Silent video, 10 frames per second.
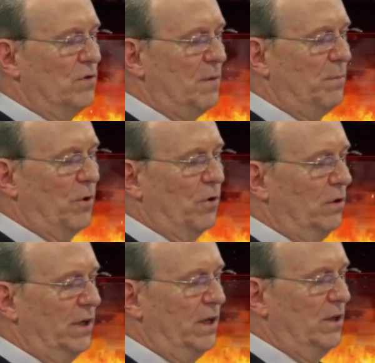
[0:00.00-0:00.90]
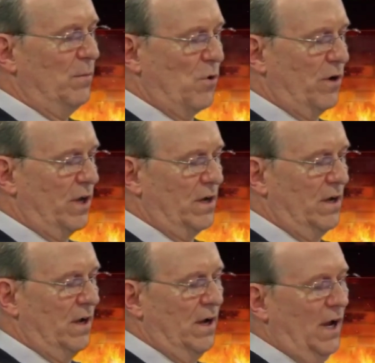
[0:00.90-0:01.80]
up early in the morning,
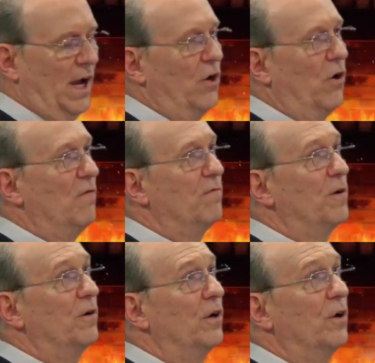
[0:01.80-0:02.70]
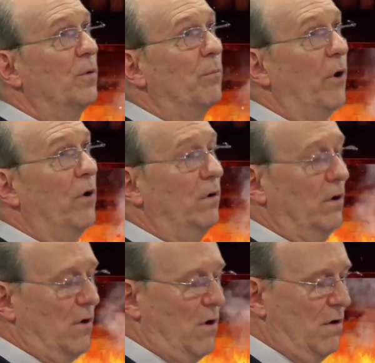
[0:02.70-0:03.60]
and offered burnt
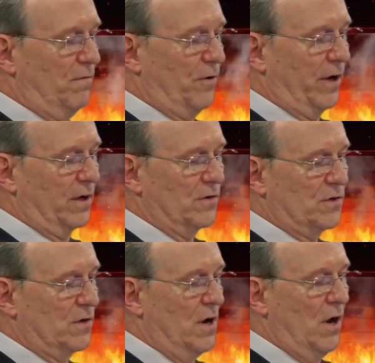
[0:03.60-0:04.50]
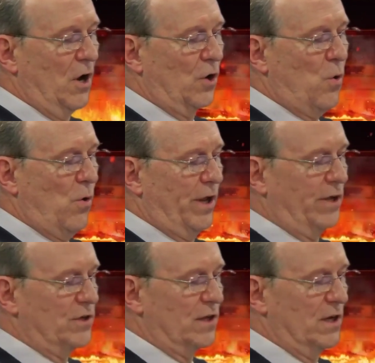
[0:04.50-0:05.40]
offerings, according
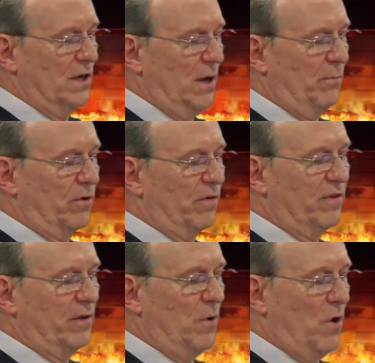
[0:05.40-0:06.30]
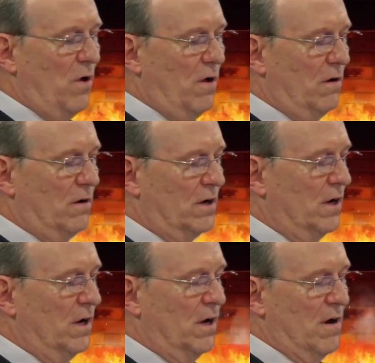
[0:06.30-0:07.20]
to the number of them all.
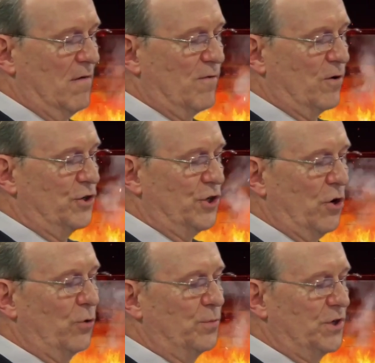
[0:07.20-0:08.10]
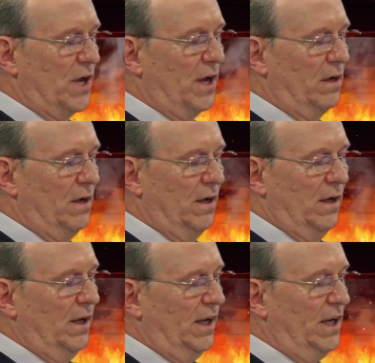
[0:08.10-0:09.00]
For Job said,
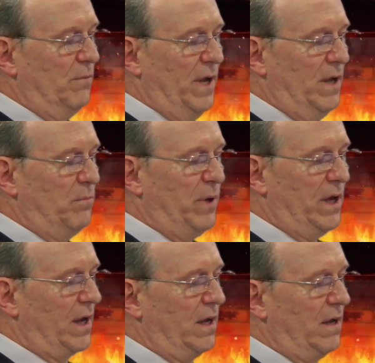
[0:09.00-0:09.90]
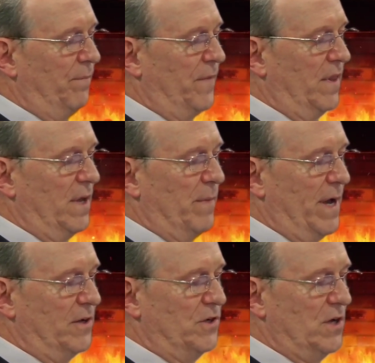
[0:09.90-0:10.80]
"It may be that
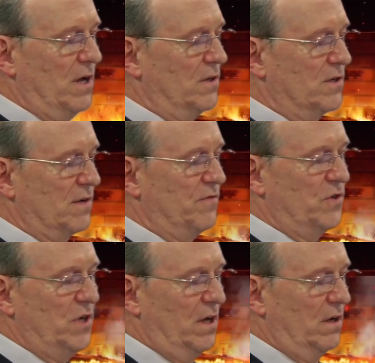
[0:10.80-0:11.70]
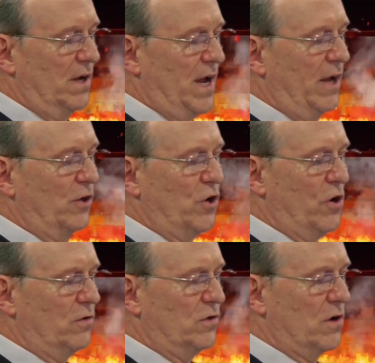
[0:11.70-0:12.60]
my sons have sinned and
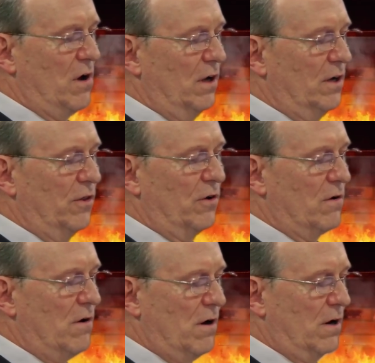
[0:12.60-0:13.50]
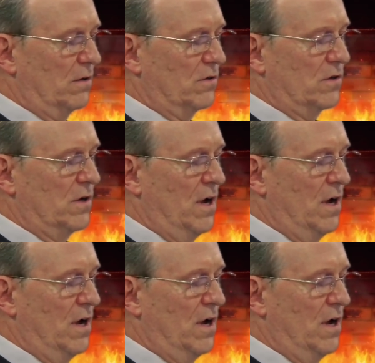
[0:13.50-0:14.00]
cursed God in their hearts."